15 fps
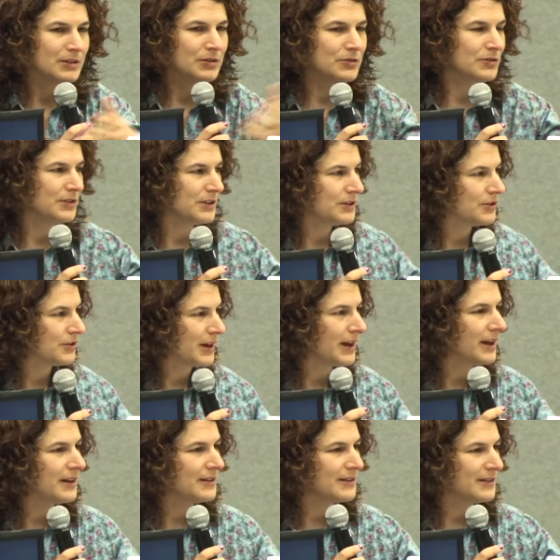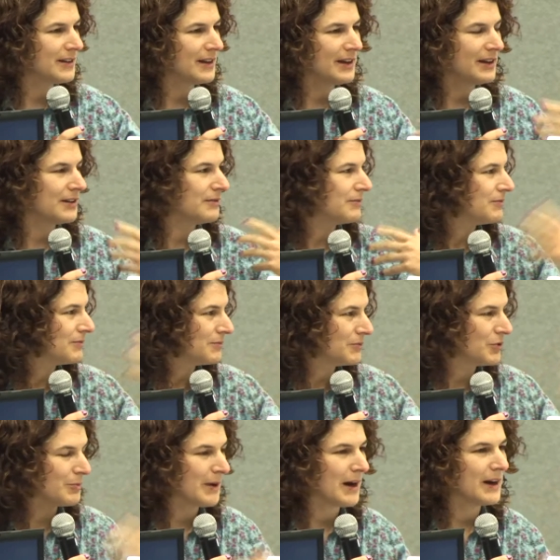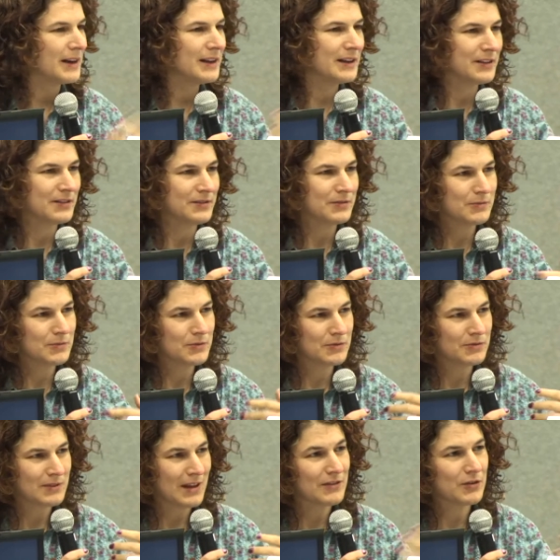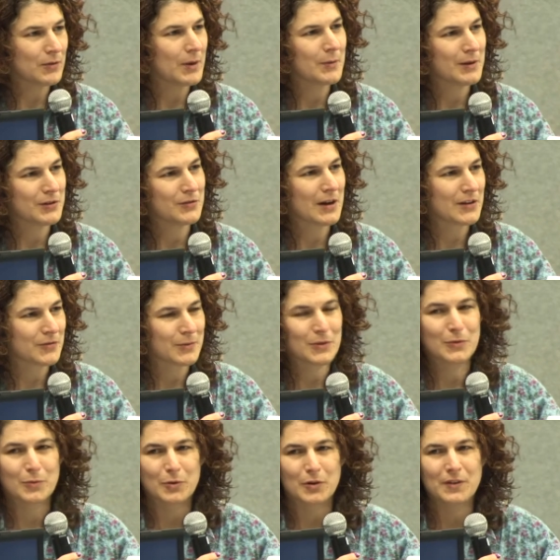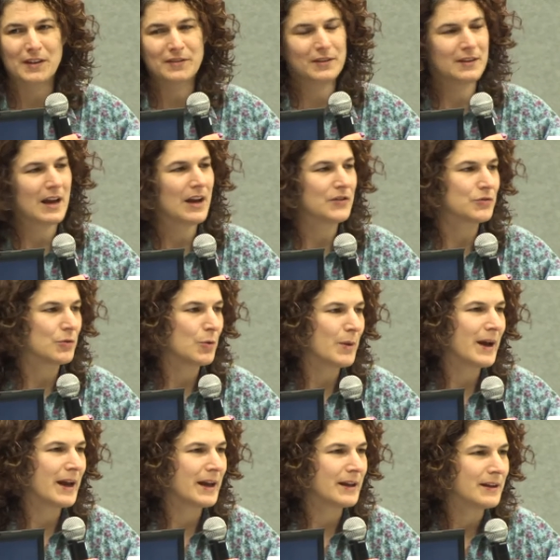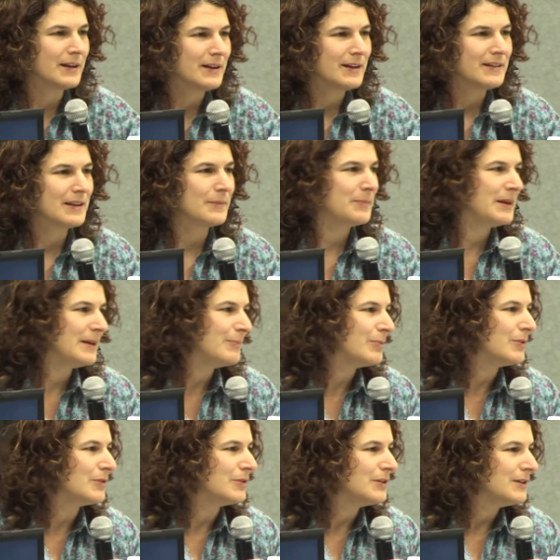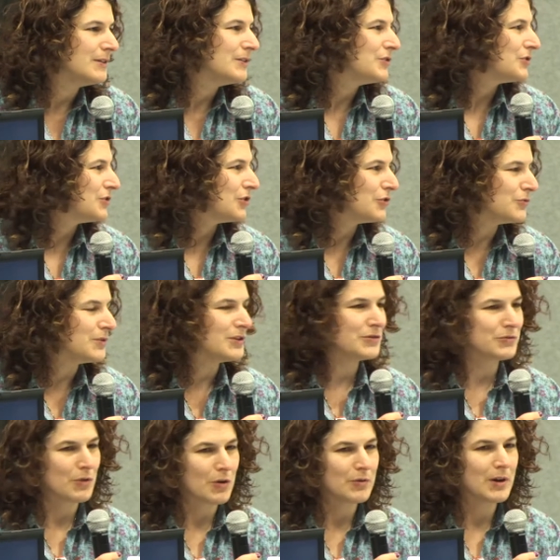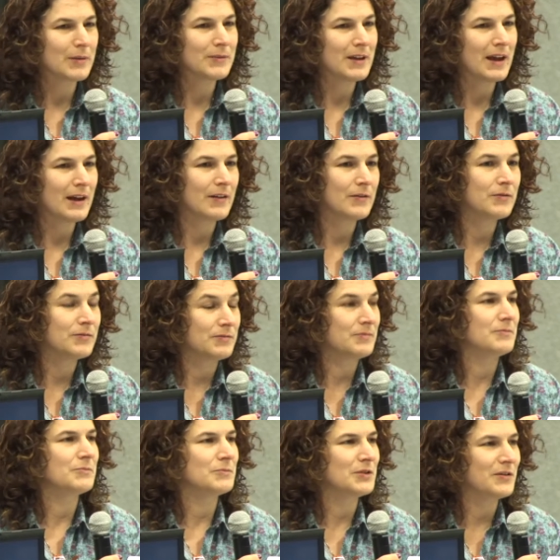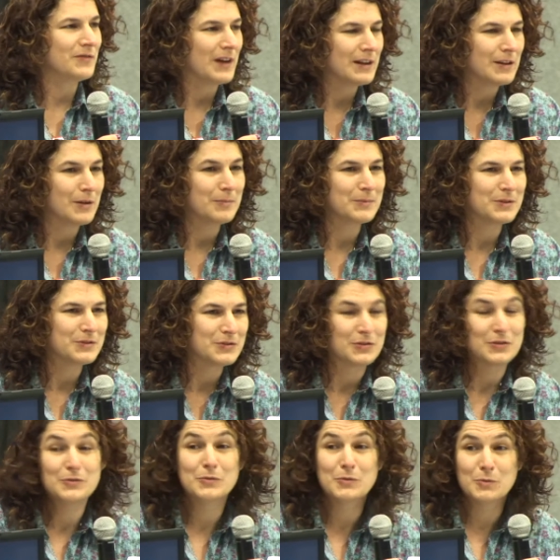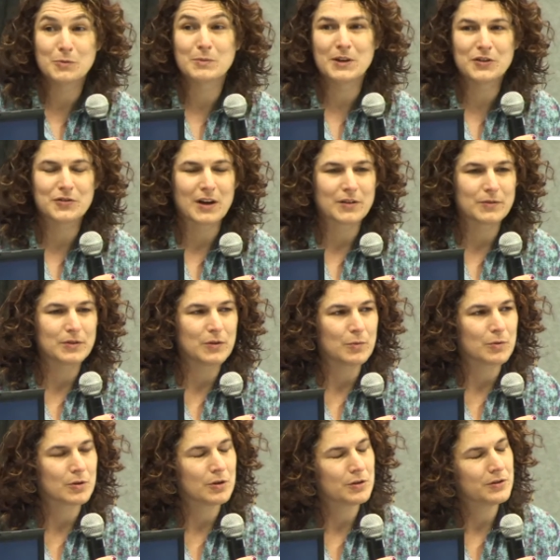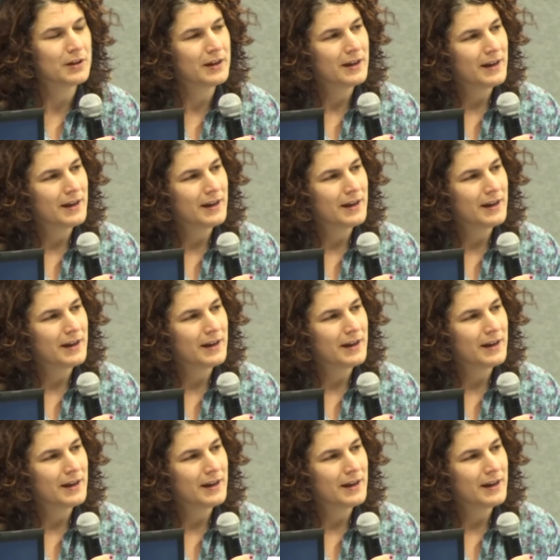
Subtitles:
using your hands and your body that's the way we interact with the world. That's the natural way that people, children, grown-ups have developed to interact with the world.